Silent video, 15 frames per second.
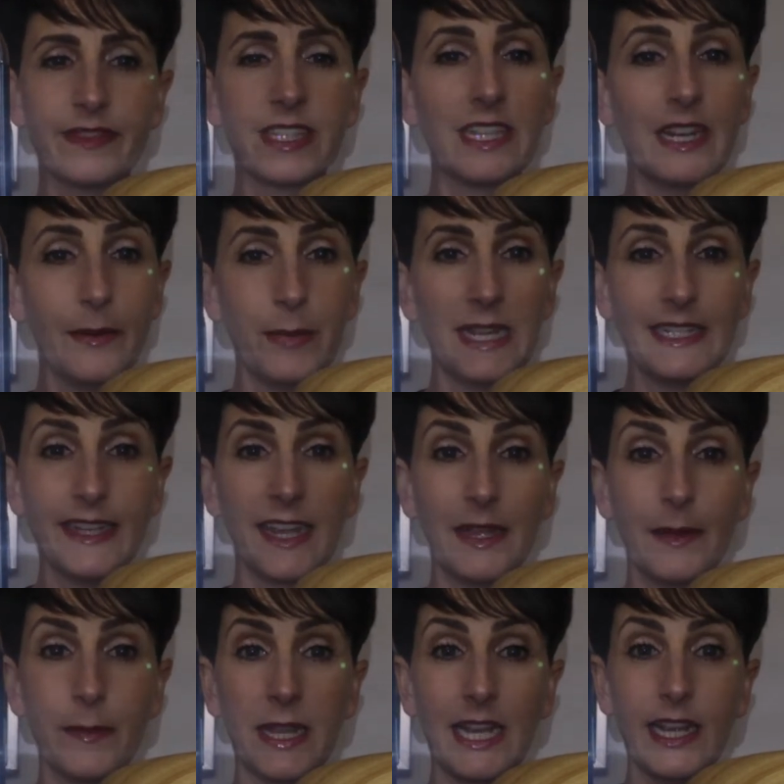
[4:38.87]
And it may take a
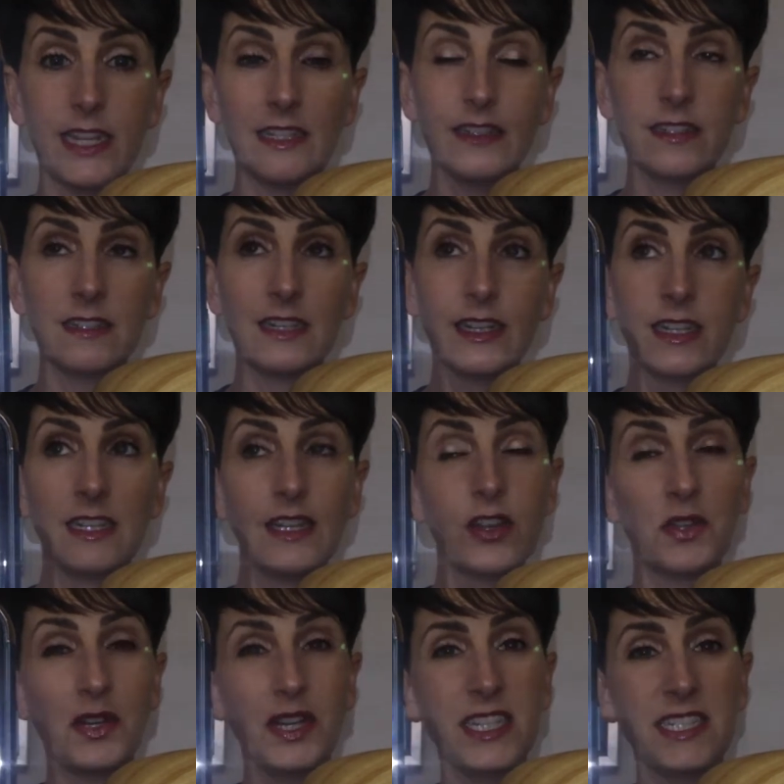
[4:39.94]
minute,
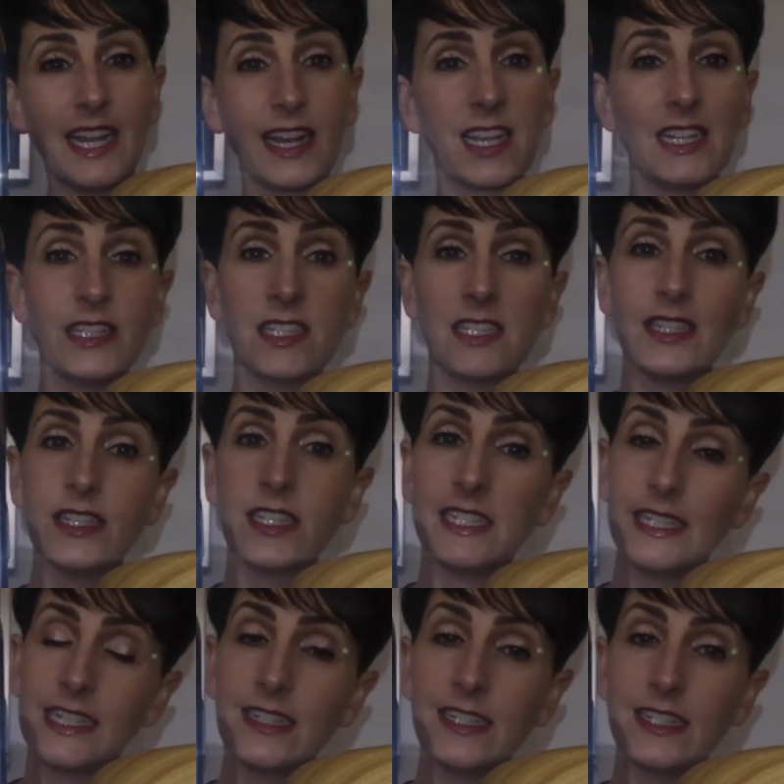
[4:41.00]
30 seconds to
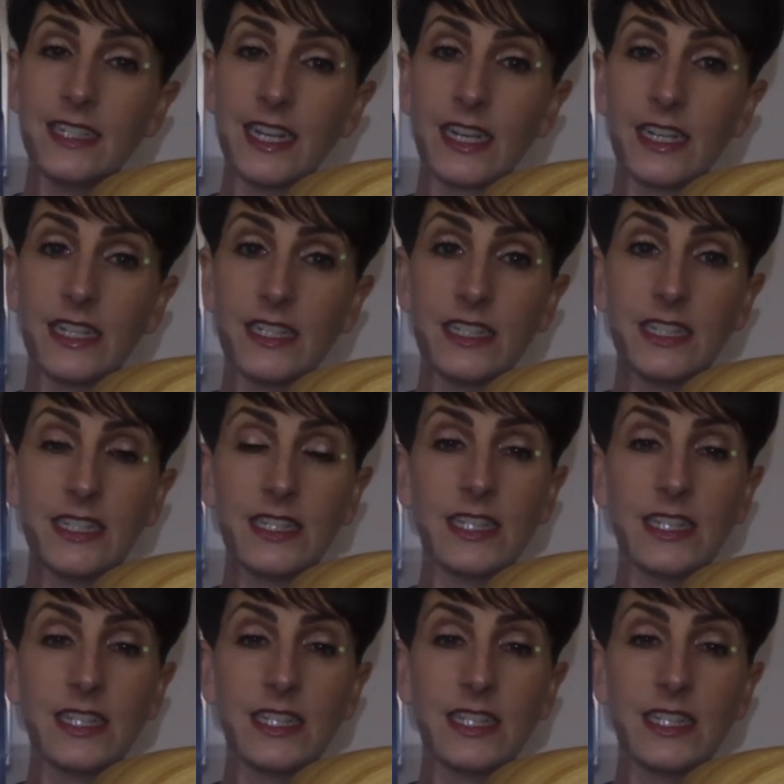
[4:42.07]
60 seconds.